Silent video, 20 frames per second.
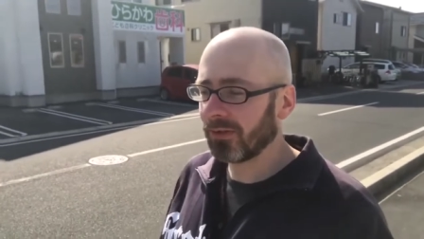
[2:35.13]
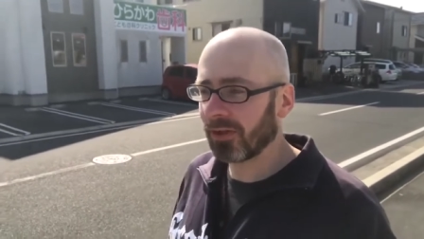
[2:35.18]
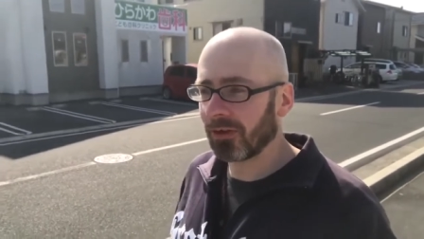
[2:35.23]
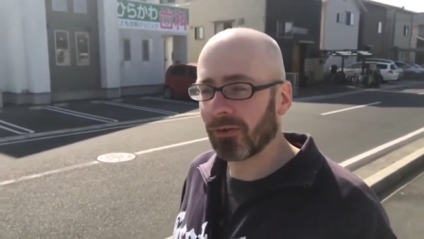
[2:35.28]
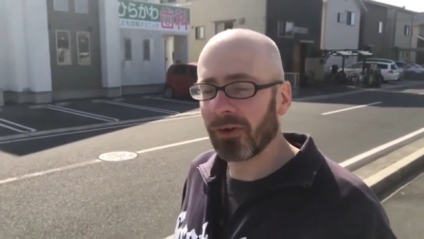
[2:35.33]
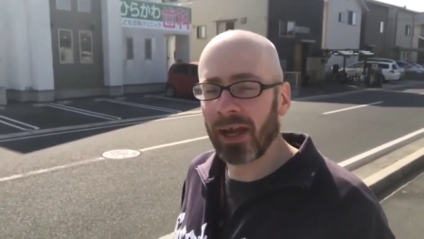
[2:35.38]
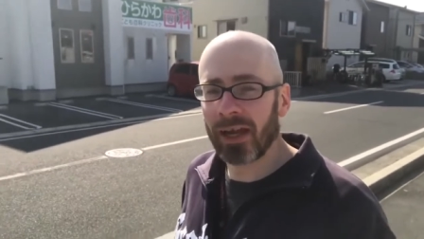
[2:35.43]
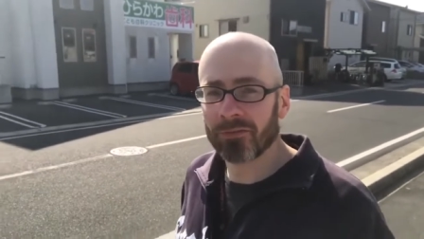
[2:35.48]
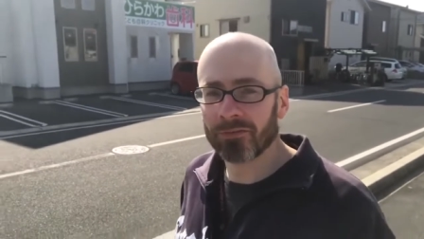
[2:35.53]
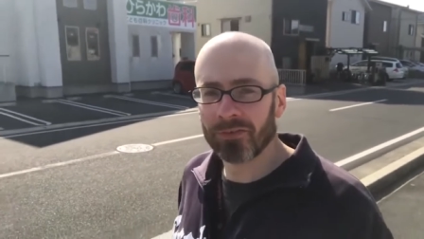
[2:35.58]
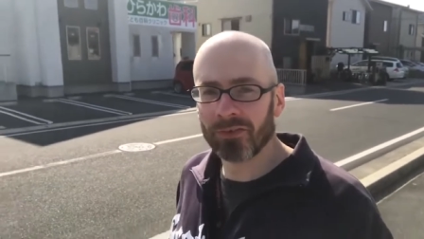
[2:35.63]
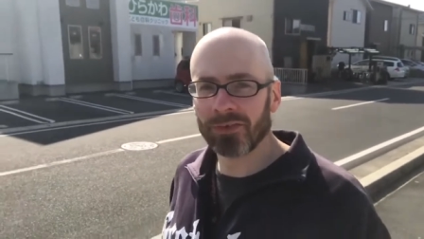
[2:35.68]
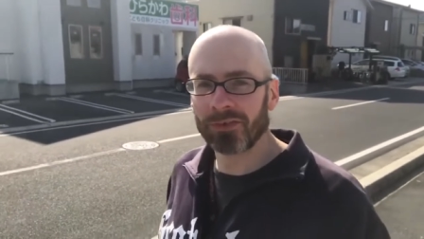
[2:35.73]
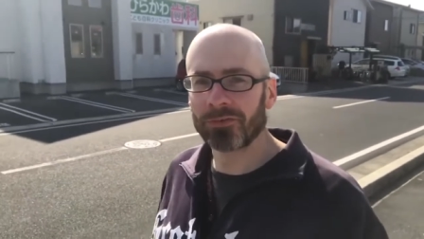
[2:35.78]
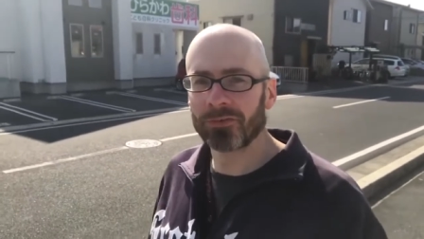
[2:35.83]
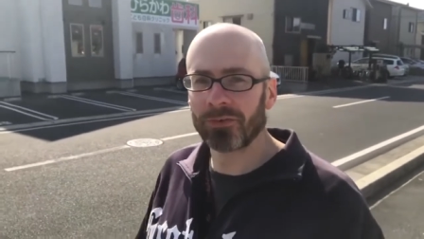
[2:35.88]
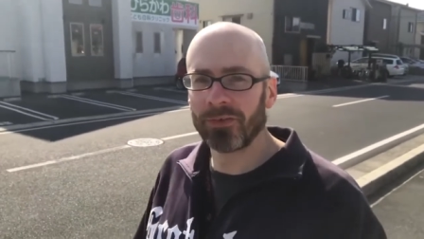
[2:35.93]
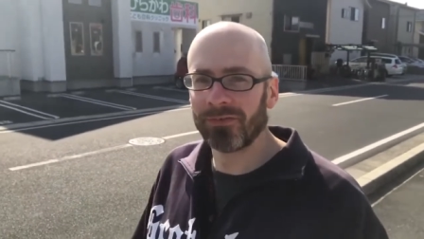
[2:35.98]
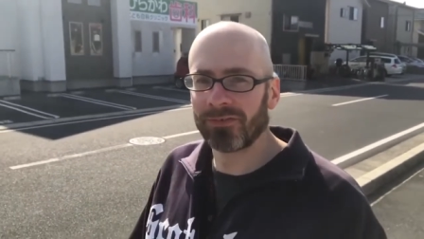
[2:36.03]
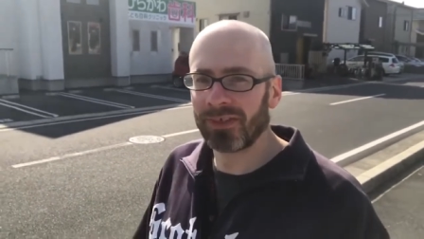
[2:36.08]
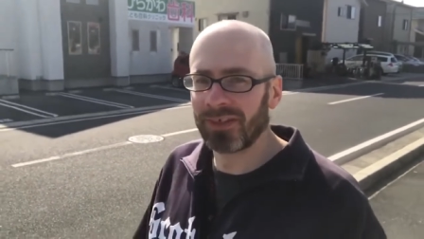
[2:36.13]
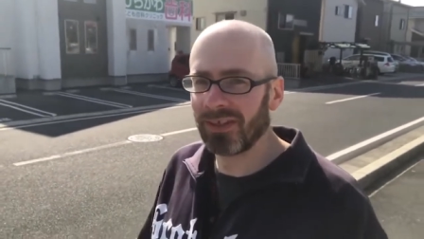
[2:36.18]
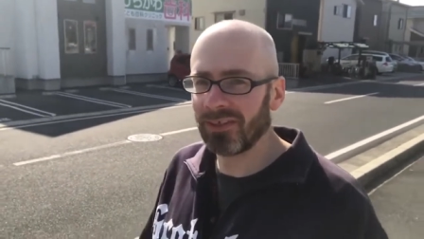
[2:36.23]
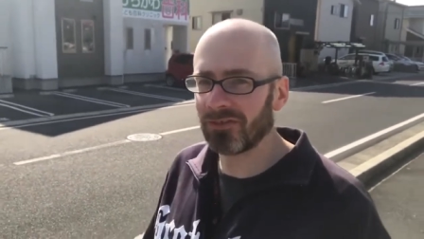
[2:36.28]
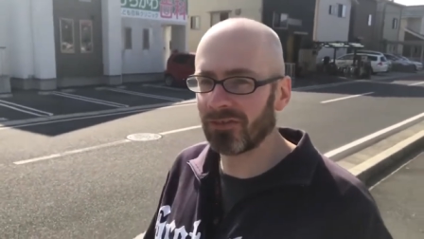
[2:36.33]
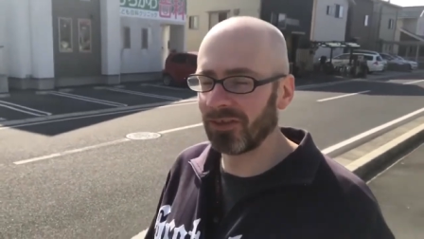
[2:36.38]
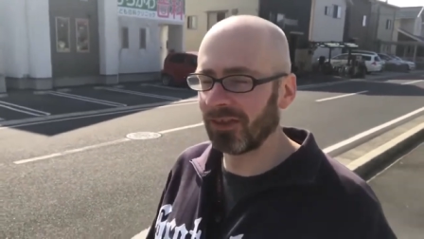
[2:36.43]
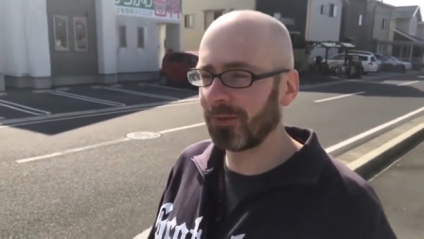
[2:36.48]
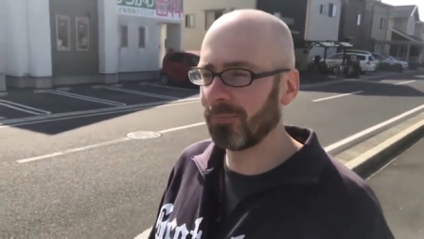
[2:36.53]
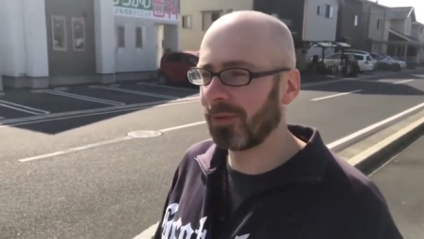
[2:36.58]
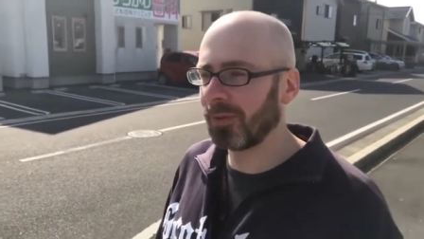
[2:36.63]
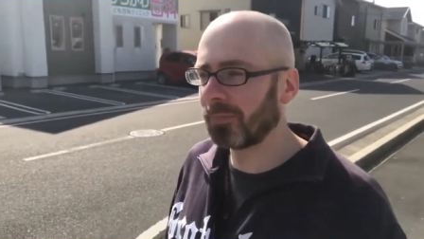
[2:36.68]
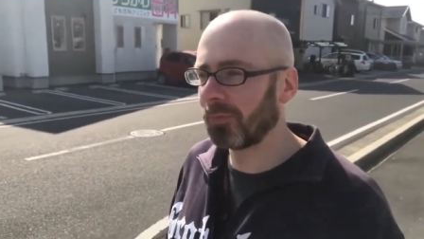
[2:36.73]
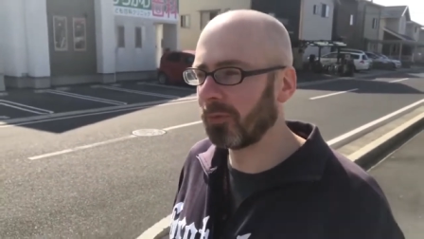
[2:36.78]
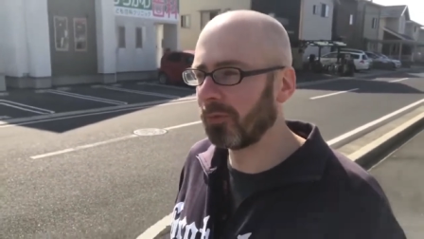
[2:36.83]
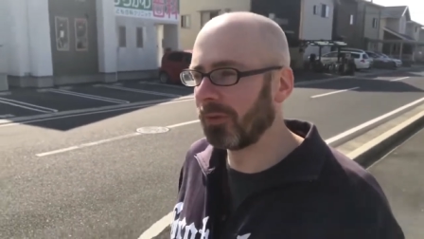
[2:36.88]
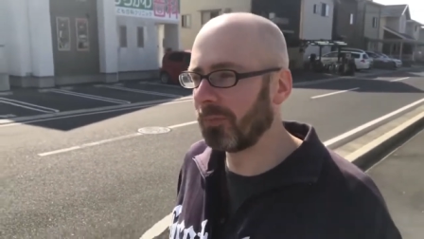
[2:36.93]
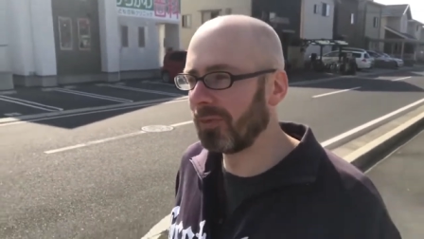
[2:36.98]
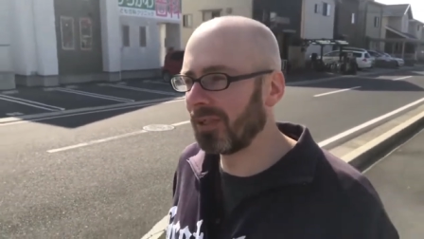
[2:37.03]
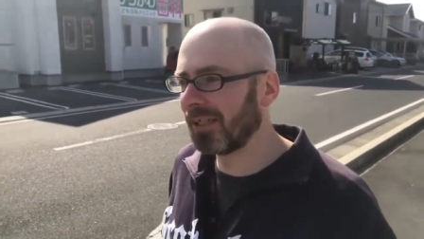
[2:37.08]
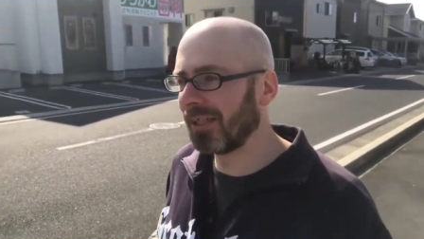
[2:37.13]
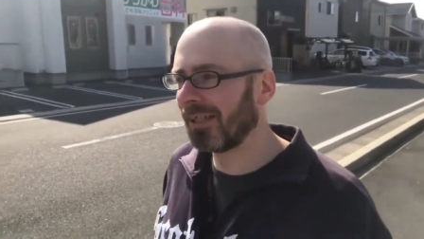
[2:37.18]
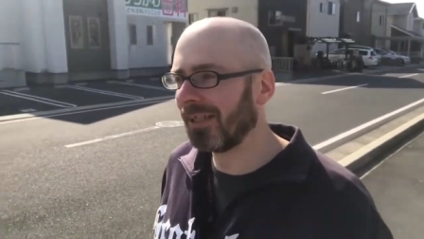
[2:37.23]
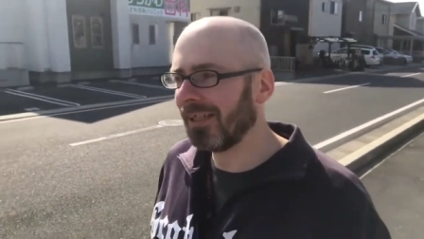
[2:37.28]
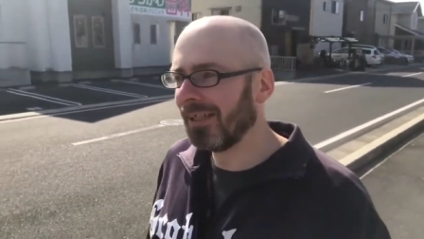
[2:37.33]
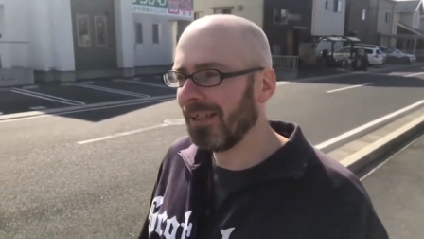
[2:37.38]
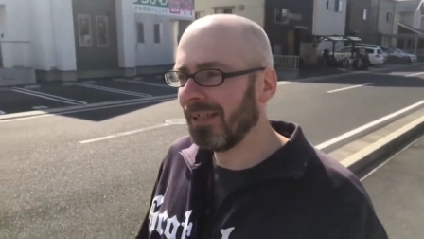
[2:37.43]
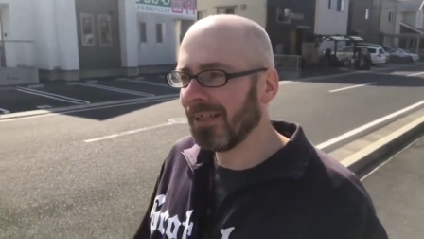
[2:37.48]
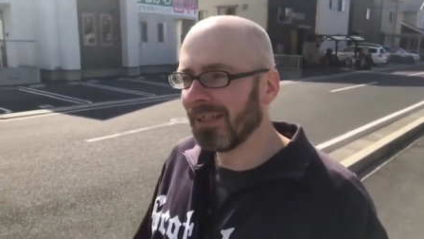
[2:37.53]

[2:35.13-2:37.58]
you know, half a century of conditioning, people would be